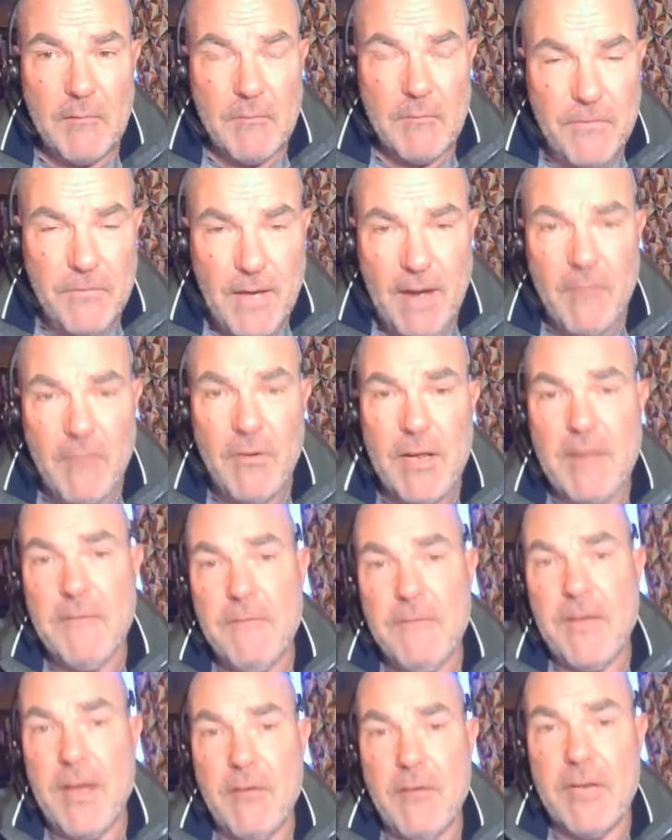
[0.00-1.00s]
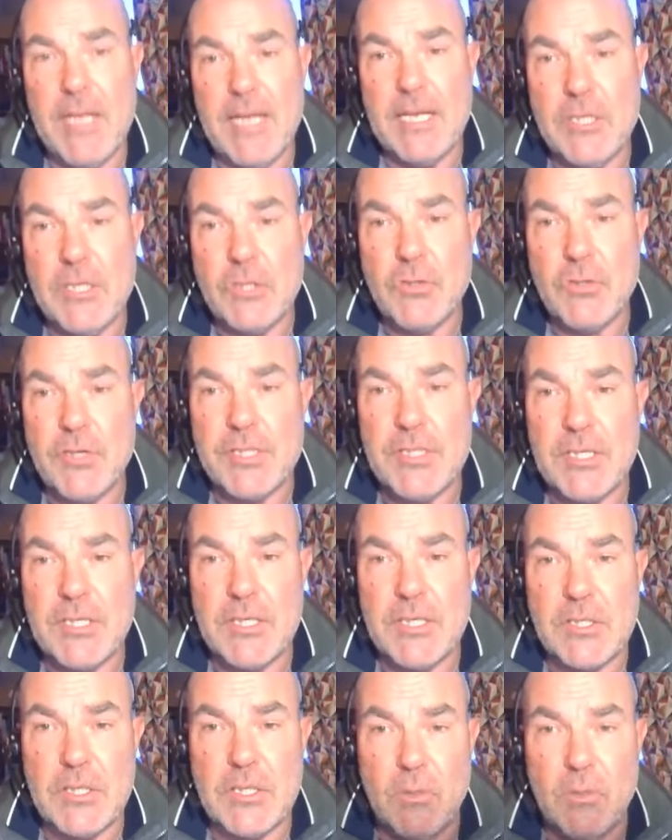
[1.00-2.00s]
very, very
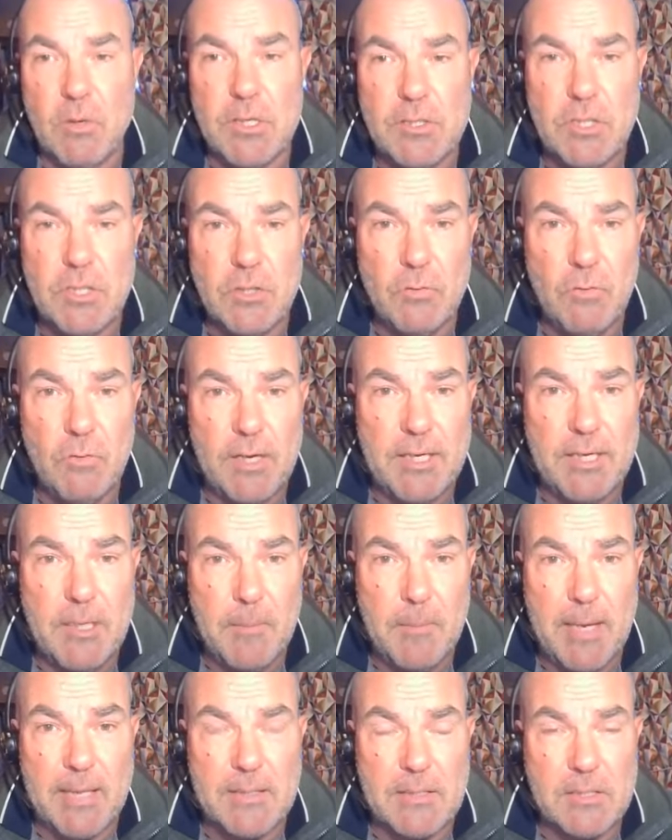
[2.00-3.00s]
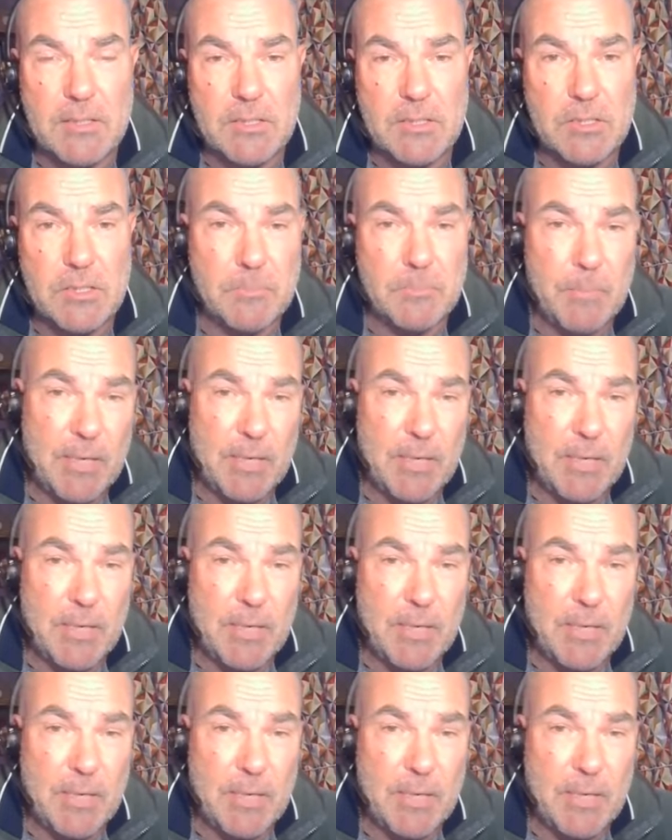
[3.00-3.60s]
interesting. So I do recommend, especially.